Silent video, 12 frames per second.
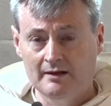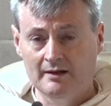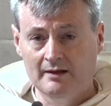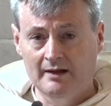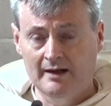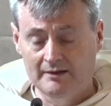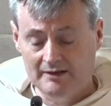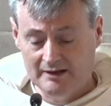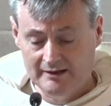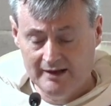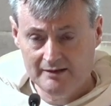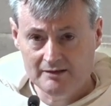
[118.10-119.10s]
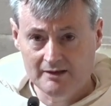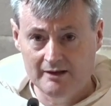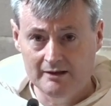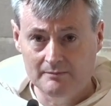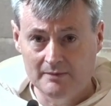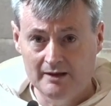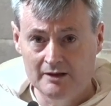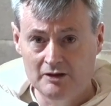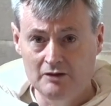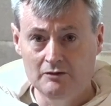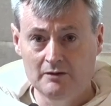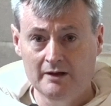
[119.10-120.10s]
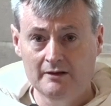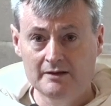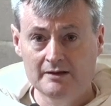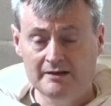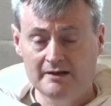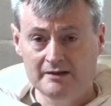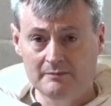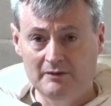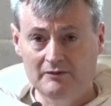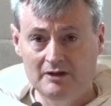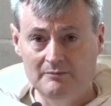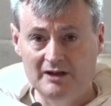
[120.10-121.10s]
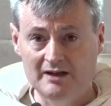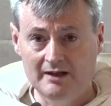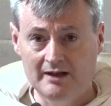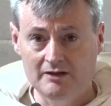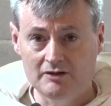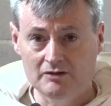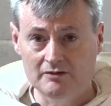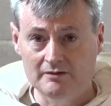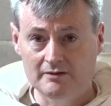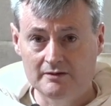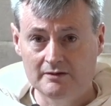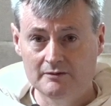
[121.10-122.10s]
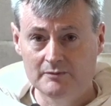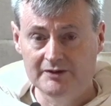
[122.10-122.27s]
And in that time, a new system of communication was